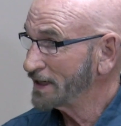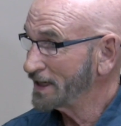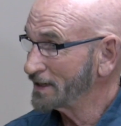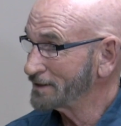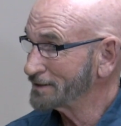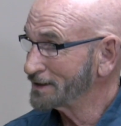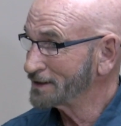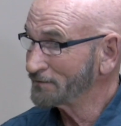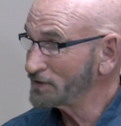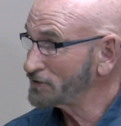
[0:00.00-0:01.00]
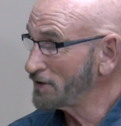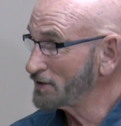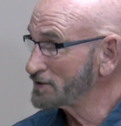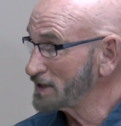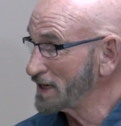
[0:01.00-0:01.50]
And the fish aren't
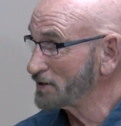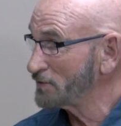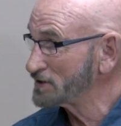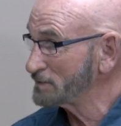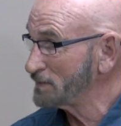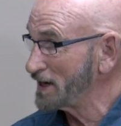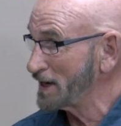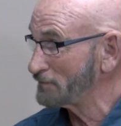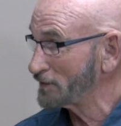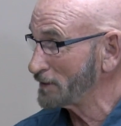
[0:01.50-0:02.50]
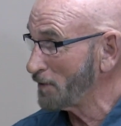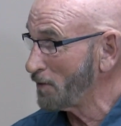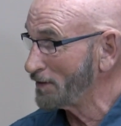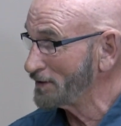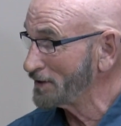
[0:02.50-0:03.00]
going to stay in Quincy Bay after they're
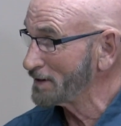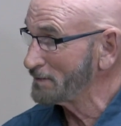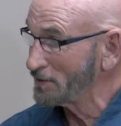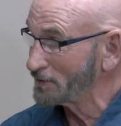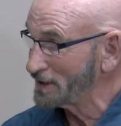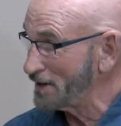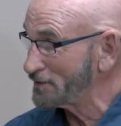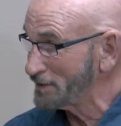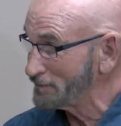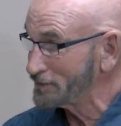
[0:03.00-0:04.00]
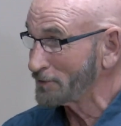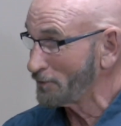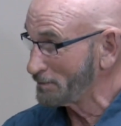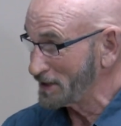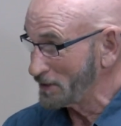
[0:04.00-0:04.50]
born. They're going to be going down the river. They're
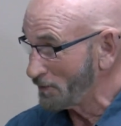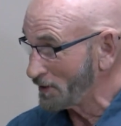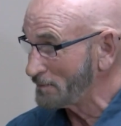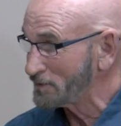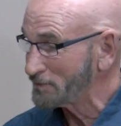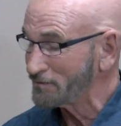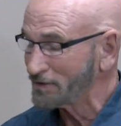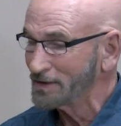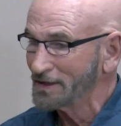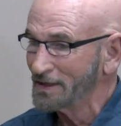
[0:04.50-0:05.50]
going to be going up the river.